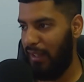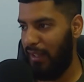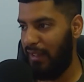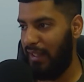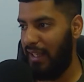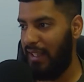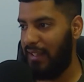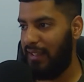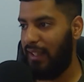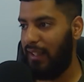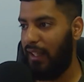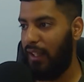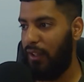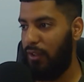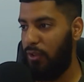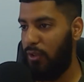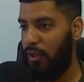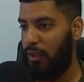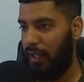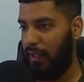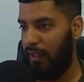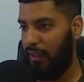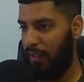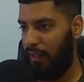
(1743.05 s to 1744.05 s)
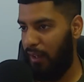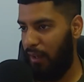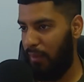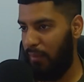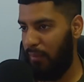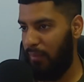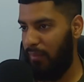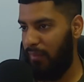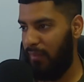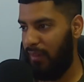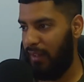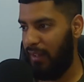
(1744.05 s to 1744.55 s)
They said that you can
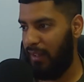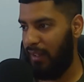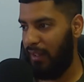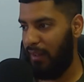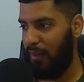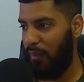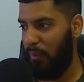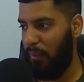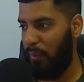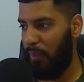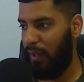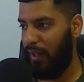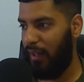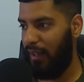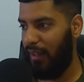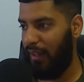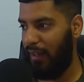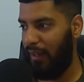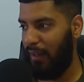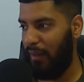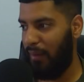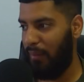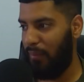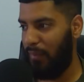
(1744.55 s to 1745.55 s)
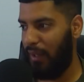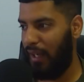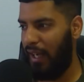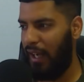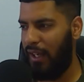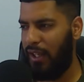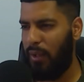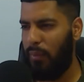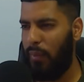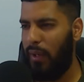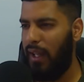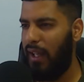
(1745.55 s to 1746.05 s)
come, but I
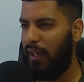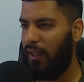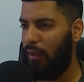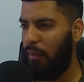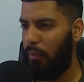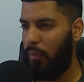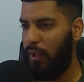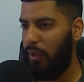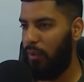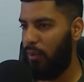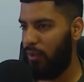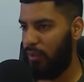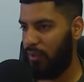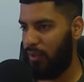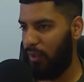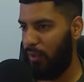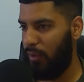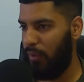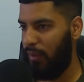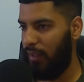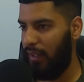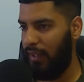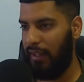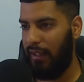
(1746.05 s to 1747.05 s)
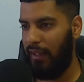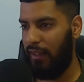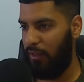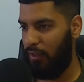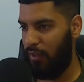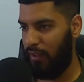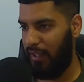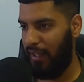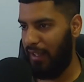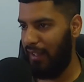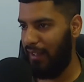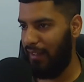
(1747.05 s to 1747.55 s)
had to wait like a week or so and then
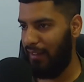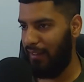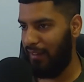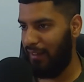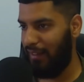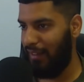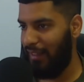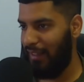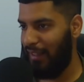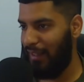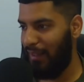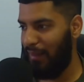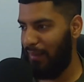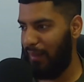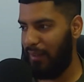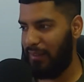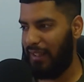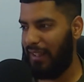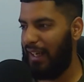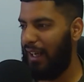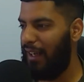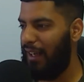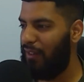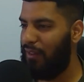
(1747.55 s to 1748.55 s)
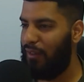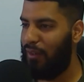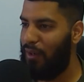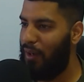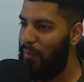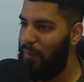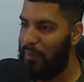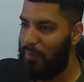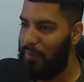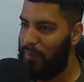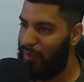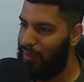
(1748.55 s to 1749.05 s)
to get in. I was like, I
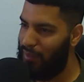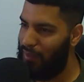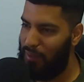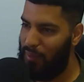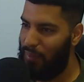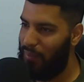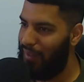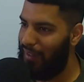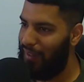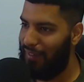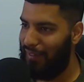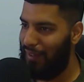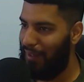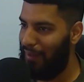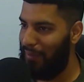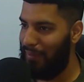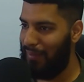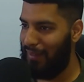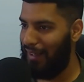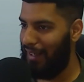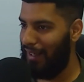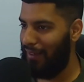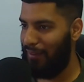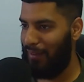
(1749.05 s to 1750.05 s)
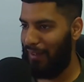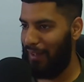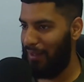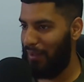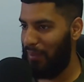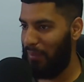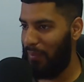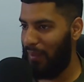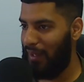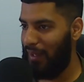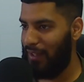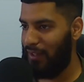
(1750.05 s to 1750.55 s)
can't be bothered to wait around. I don't like
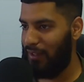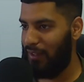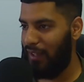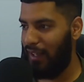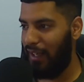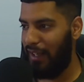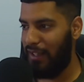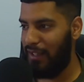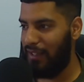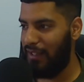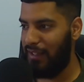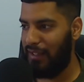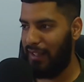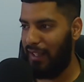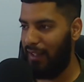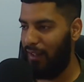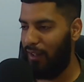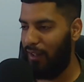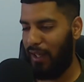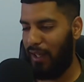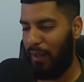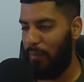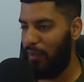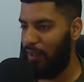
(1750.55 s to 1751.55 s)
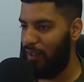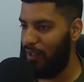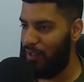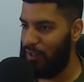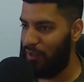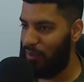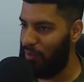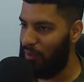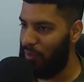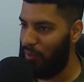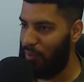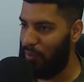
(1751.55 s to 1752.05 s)
to wait. So then I just decided, okay, I'm going to just
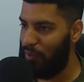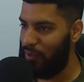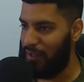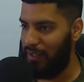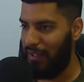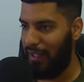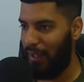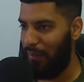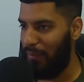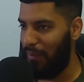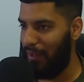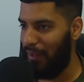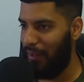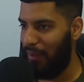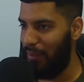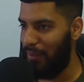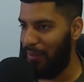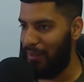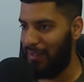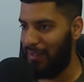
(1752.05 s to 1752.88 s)
do law, see how it goes.